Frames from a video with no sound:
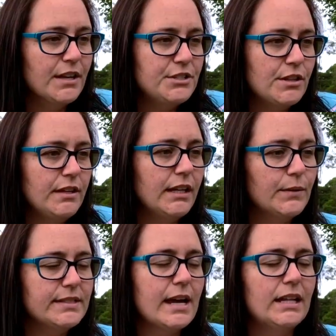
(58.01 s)
I don't think
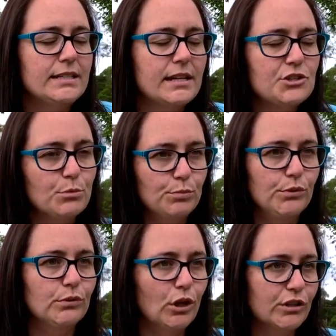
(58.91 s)
anyone's had such a
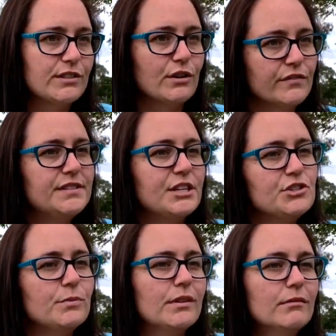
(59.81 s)
brutal, honest
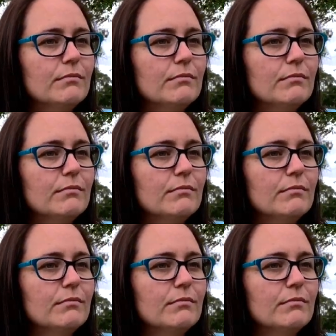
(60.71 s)
conversation with them.